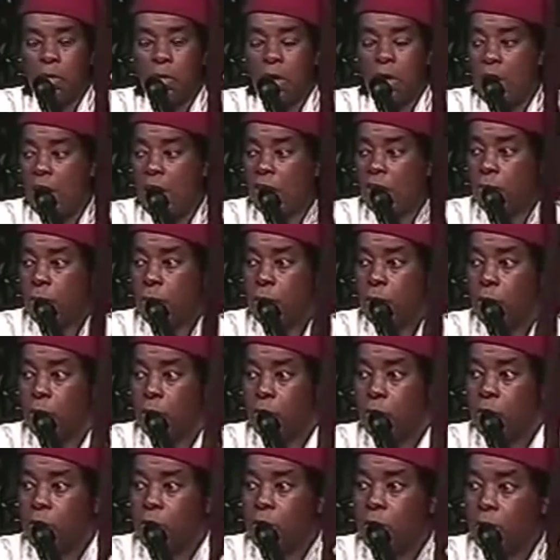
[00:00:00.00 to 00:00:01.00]
the
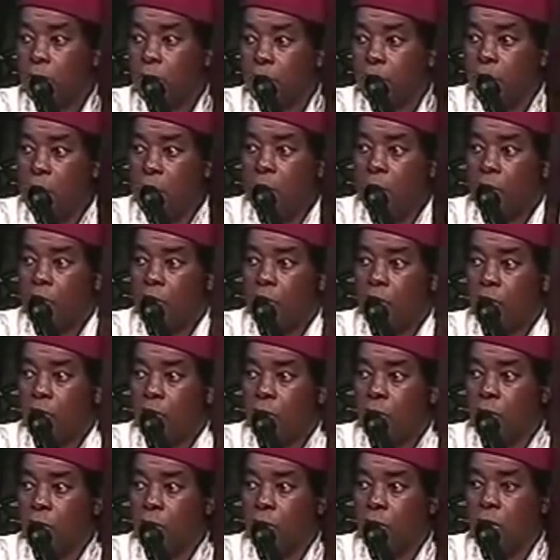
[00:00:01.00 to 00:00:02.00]
hospitals, the
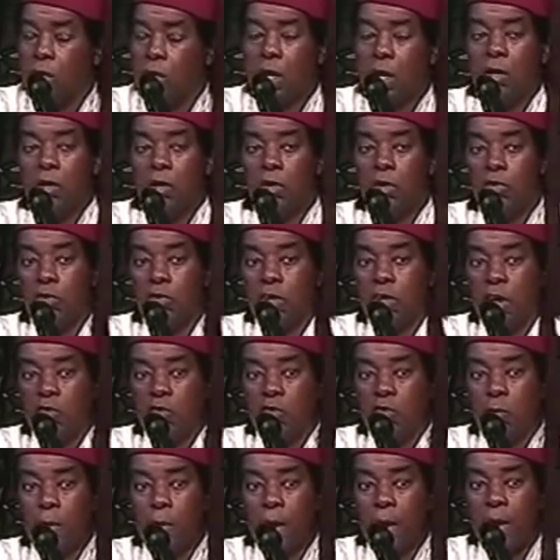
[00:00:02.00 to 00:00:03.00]
politicians, and the
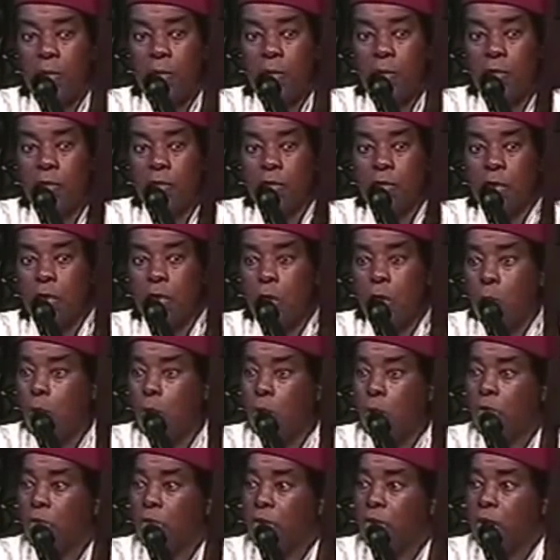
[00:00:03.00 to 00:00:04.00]
international bankers are
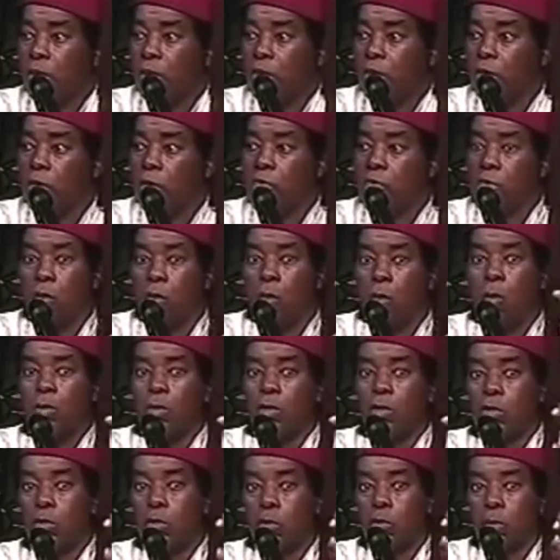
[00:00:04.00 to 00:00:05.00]
working together because they're
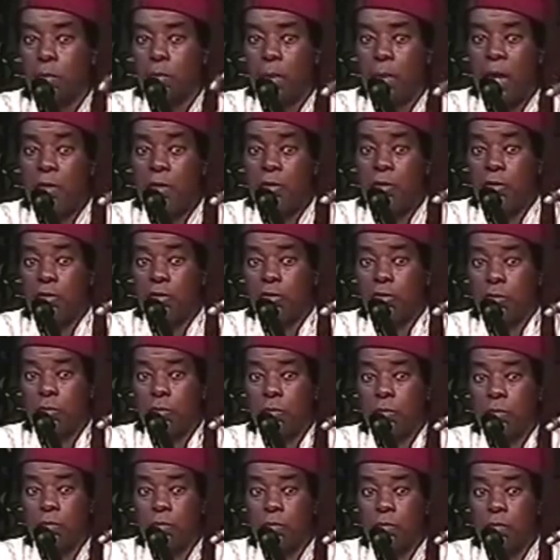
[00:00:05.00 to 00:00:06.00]
holding you in bondage.
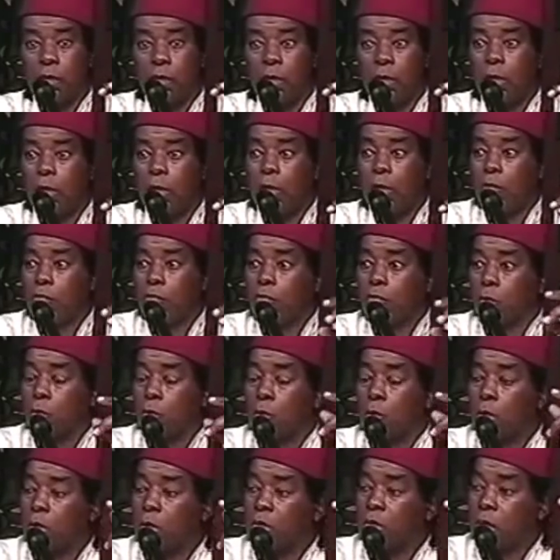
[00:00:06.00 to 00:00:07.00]

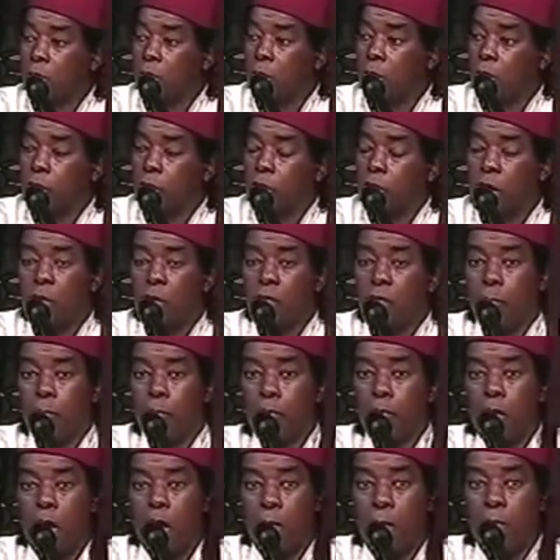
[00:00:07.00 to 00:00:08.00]
So they also have the
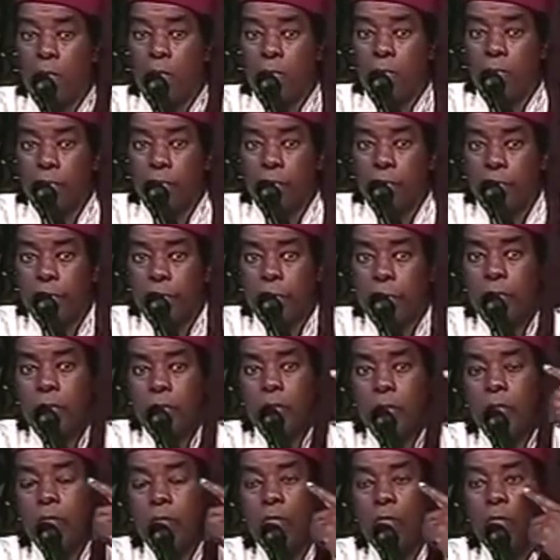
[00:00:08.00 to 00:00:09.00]
problem
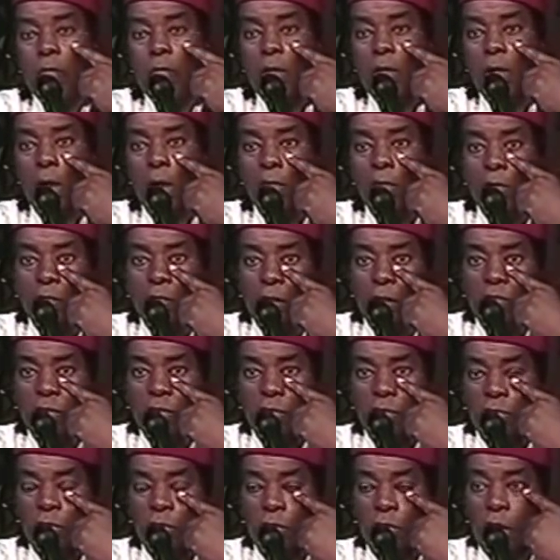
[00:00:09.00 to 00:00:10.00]
of the rest of
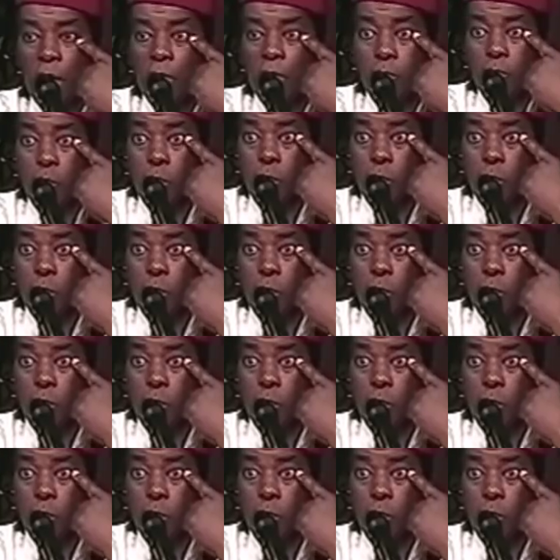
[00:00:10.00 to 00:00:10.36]
the civilized